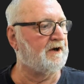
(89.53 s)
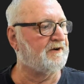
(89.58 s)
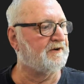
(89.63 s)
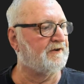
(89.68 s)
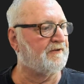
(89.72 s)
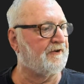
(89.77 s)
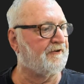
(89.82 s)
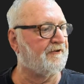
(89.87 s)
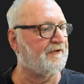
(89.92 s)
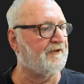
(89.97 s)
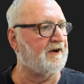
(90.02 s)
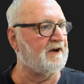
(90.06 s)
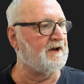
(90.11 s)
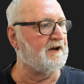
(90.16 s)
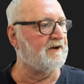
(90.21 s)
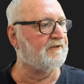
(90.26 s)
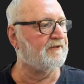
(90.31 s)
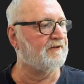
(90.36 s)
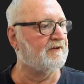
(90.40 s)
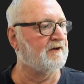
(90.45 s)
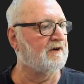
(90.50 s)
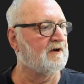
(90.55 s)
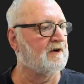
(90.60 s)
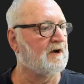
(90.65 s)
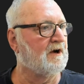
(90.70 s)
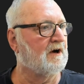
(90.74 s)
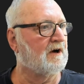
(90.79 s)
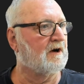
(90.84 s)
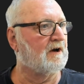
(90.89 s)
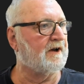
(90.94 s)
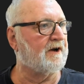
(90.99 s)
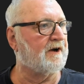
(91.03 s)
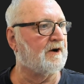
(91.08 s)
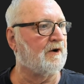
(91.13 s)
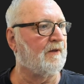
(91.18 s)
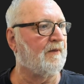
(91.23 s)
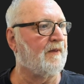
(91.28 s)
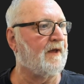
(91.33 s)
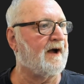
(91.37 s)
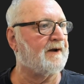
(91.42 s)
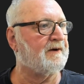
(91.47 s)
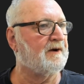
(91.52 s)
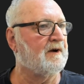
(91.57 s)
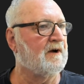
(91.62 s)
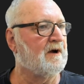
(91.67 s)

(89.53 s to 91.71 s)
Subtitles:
to the settings, click on that.